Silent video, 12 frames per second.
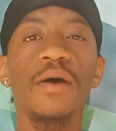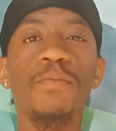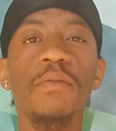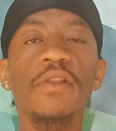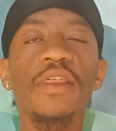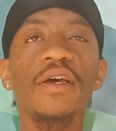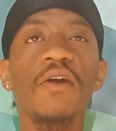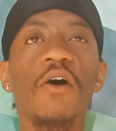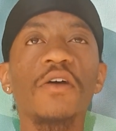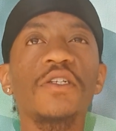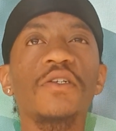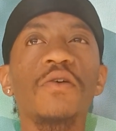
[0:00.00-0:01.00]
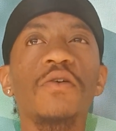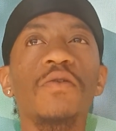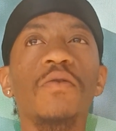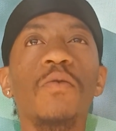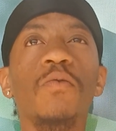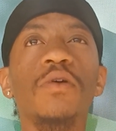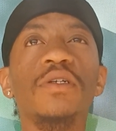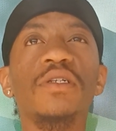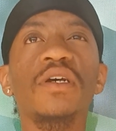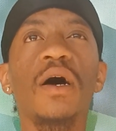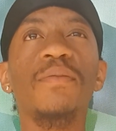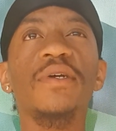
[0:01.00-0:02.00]
but then also what is
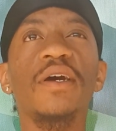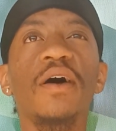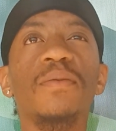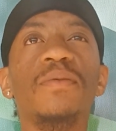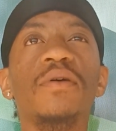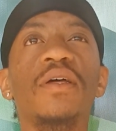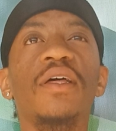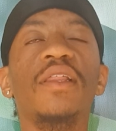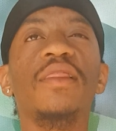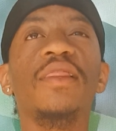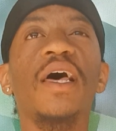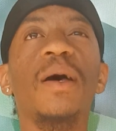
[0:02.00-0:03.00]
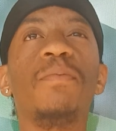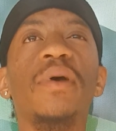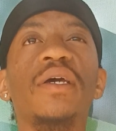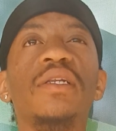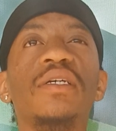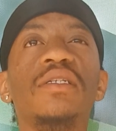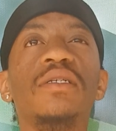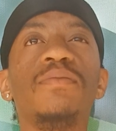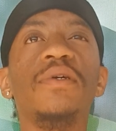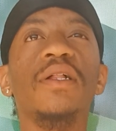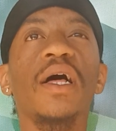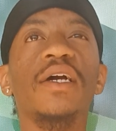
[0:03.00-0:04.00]
coming up that may need to
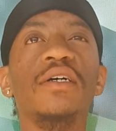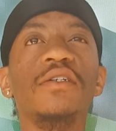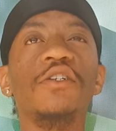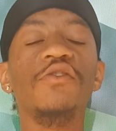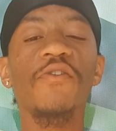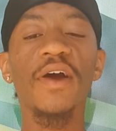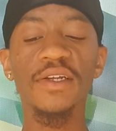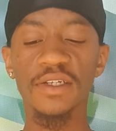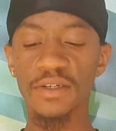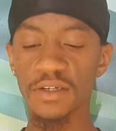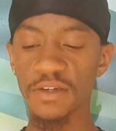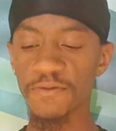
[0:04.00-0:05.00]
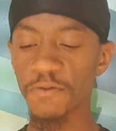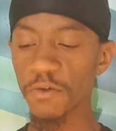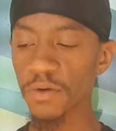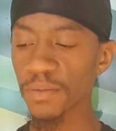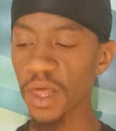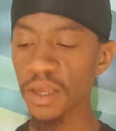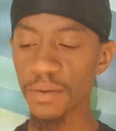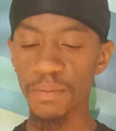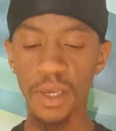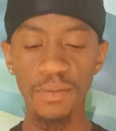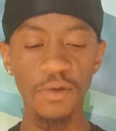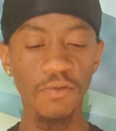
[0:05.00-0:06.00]
be like addressed to form like
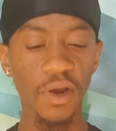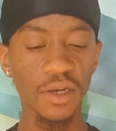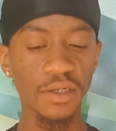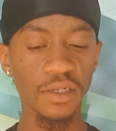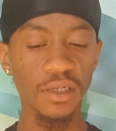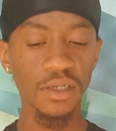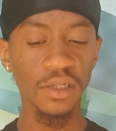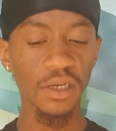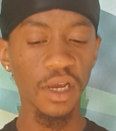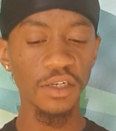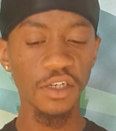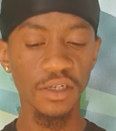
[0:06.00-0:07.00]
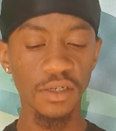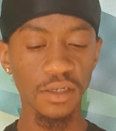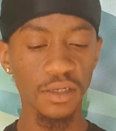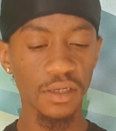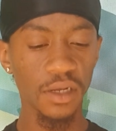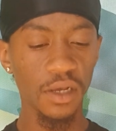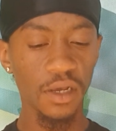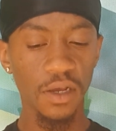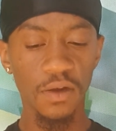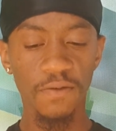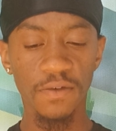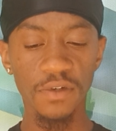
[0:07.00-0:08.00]
maybe reconciliations
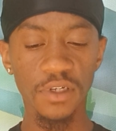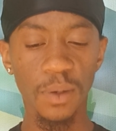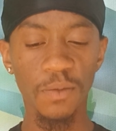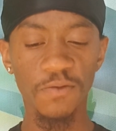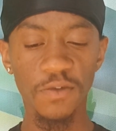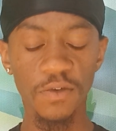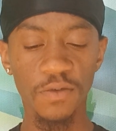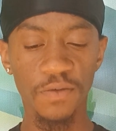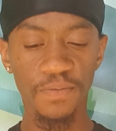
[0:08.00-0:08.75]
for some of you.